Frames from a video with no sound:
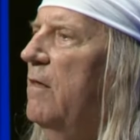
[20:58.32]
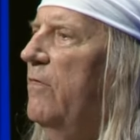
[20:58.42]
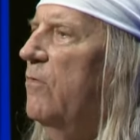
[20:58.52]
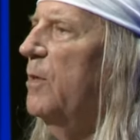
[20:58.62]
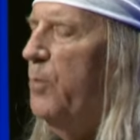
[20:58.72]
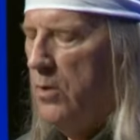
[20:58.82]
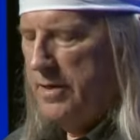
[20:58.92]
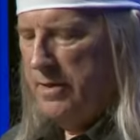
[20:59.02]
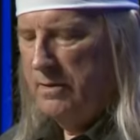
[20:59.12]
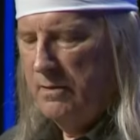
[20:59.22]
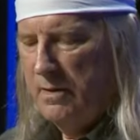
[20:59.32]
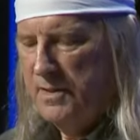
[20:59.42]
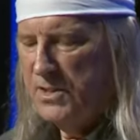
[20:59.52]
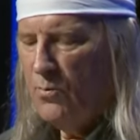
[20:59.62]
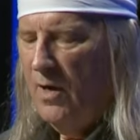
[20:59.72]
The reporter
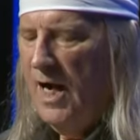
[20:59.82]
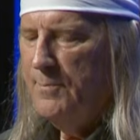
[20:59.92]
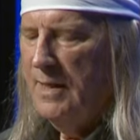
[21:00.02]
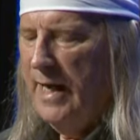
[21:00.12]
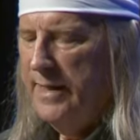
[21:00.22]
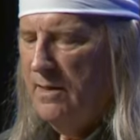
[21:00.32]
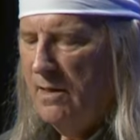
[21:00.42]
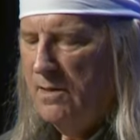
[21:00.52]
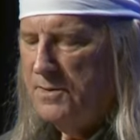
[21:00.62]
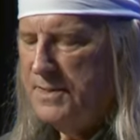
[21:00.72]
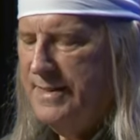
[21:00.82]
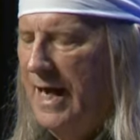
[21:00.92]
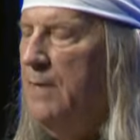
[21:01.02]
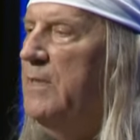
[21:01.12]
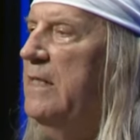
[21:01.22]
described Lighthall's
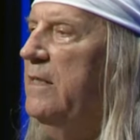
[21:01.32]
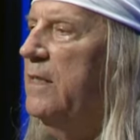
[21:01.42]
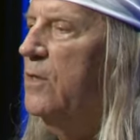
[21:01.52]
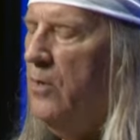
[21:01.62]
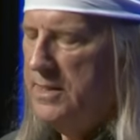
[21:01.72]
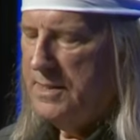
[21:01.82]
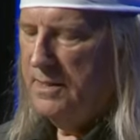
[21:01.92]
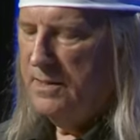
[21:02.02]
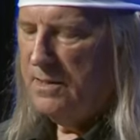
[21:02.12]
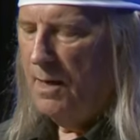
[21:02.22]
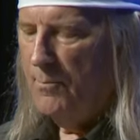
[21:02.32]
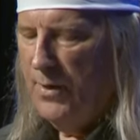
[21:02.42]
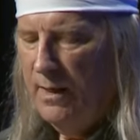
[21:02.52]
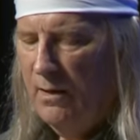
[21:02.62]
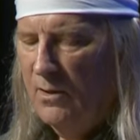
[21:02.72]
diamond encrusted
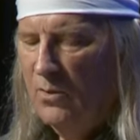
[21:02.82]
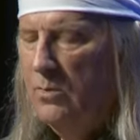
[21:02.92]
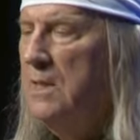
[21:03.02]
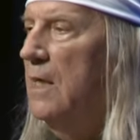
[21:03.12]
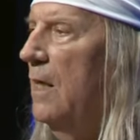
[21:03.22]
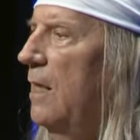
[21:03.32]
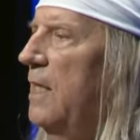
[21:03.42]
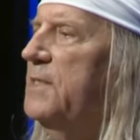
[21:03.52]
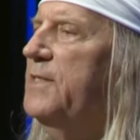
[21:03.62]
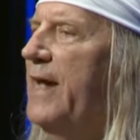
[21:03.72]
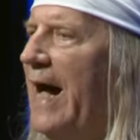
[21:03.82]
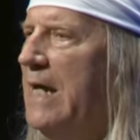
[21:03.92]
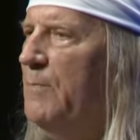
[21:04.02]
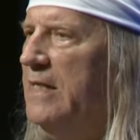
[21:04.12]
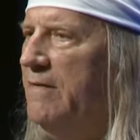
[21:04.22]
sombrero, his
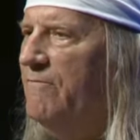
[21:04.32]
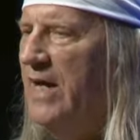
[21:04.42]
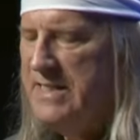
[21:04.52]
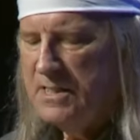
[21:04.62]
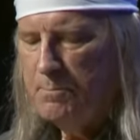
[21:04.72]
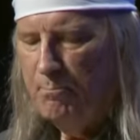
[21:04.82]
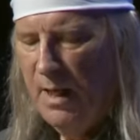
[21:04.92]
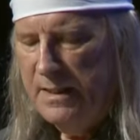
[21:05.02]
diamond vest